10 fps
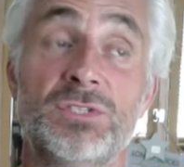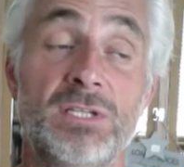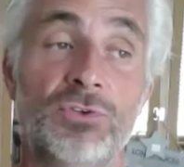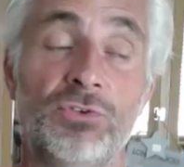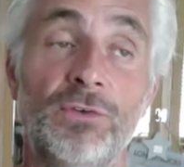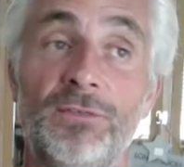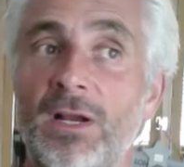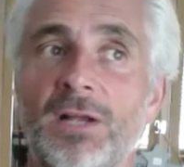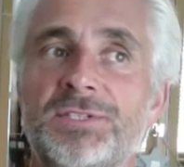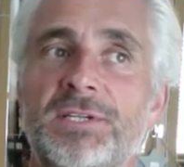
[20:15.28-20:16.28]
to tell the truth. I
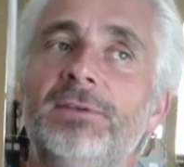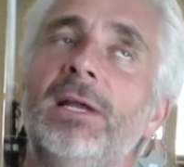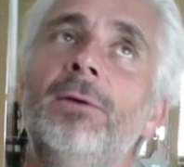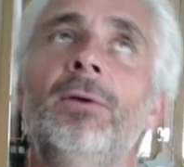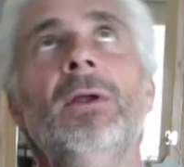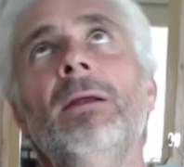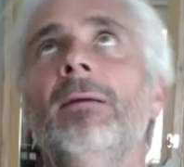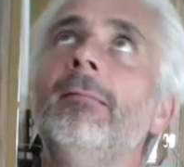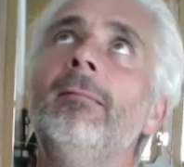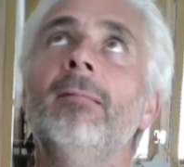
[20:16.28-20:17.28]
can't sit here and go,
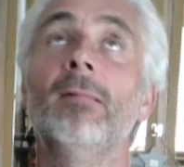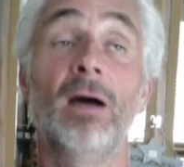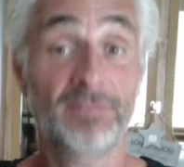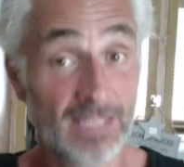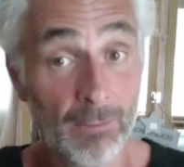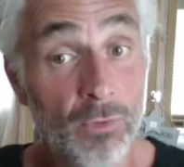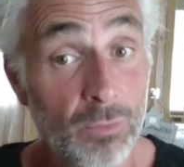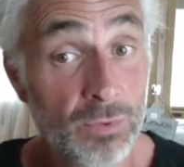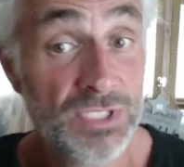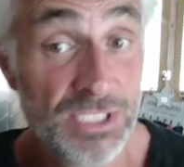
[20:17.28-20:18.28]
mm, I've done what
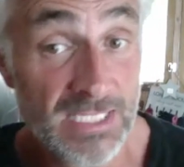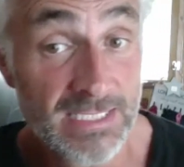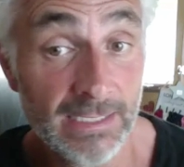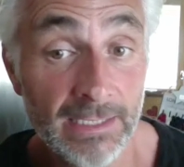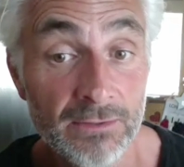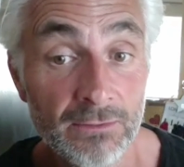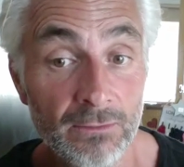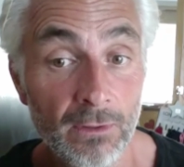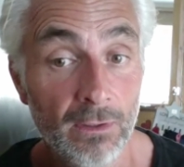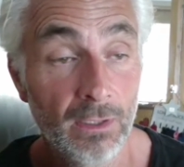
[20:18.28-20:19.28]
was suggested,
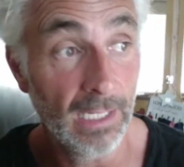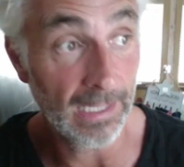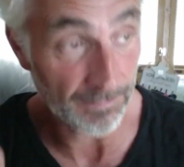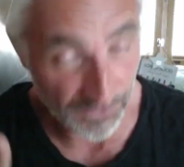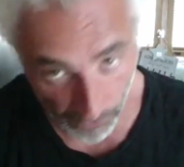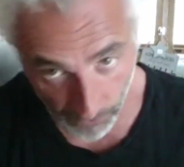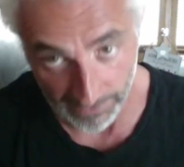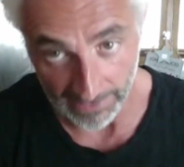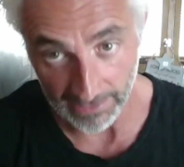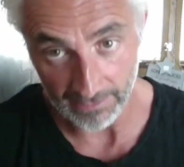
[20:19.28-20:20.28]
and I'm doing
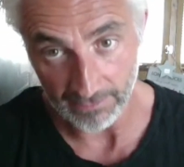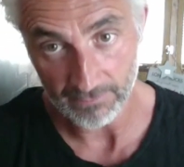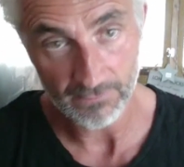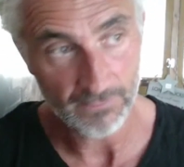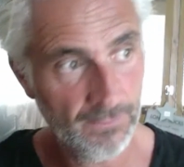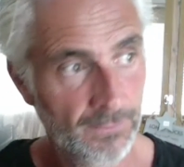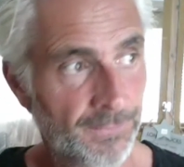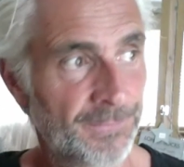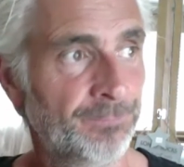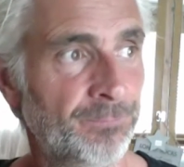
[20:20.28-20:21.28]
it.
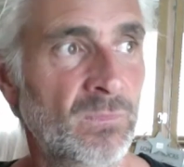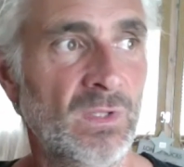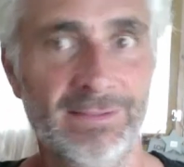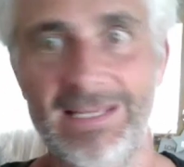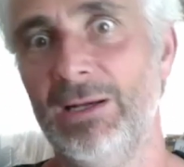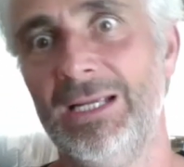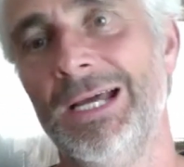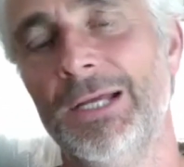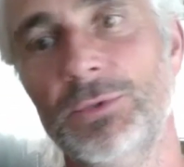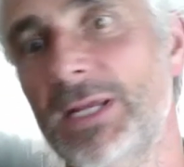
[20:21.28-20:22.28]
That
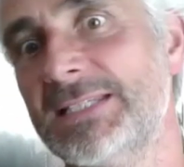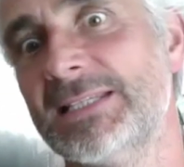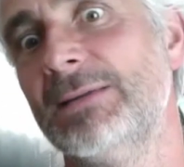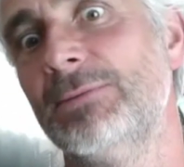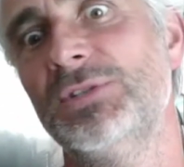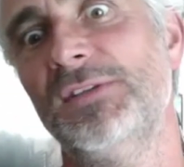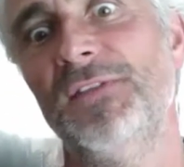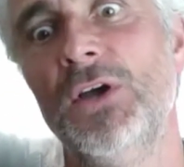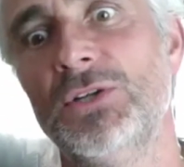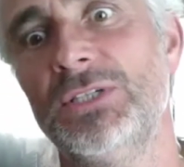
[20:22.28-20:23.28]
cuddle yesterday was the
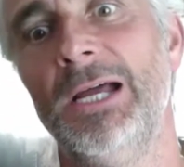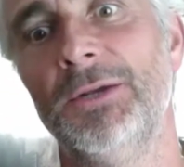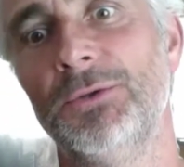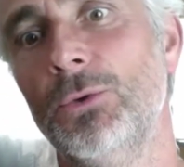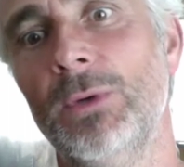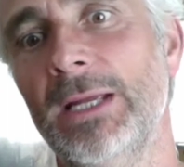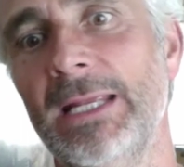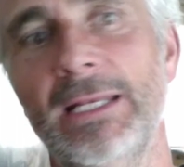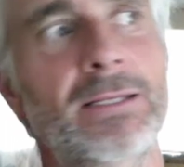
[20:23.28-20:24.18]
first cuddle in